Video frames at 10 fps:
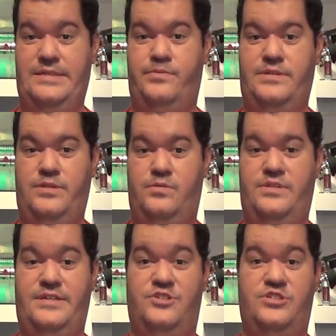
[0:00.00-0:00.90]
I would like to
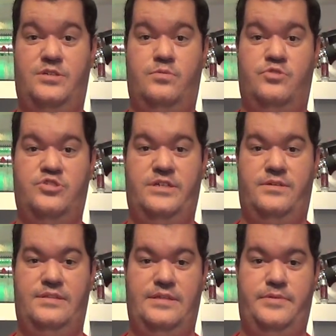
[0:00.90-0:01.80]
thank Gentle
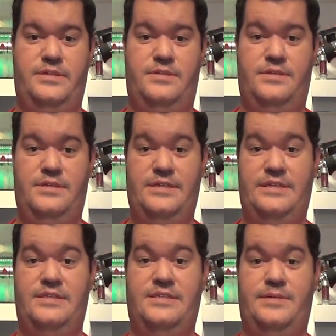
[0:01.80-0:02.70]
Giant Ltd
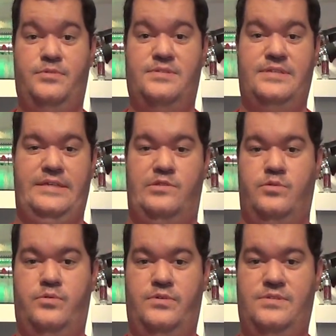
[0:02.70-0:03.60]
and Diamond Select
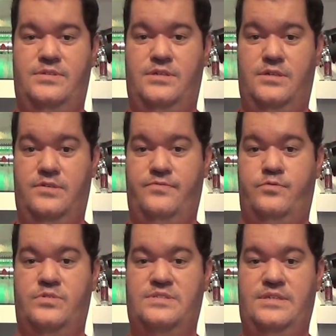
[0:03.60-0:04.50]
Toys for